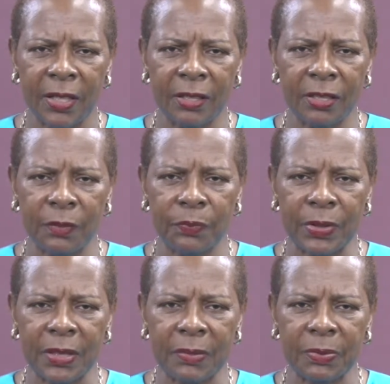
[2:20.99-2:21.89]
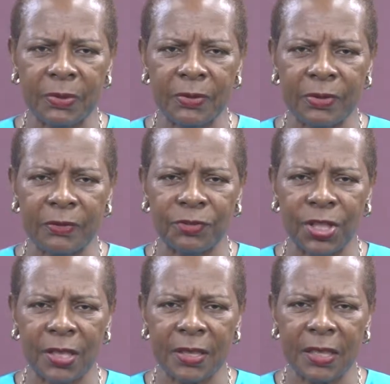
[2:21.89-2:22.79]
to the principles of
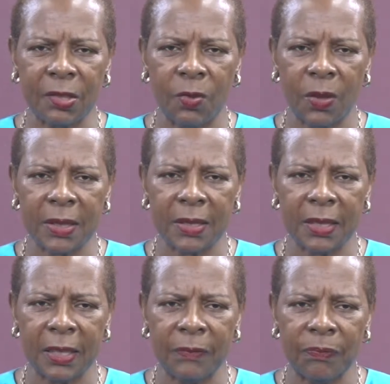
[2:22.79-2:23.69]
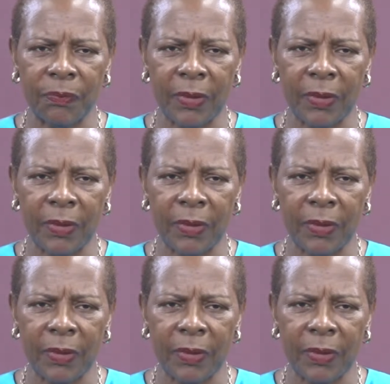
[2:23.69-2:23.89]
gender equality.